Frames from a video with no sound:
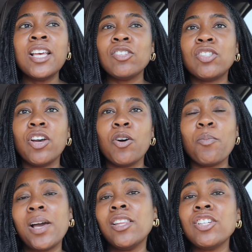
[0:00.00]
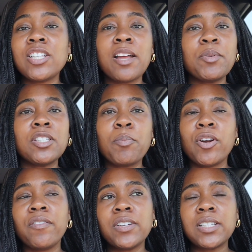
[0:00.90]
So my lunchtime is the
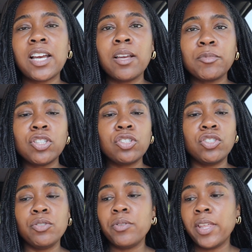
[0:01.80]
perfect time to do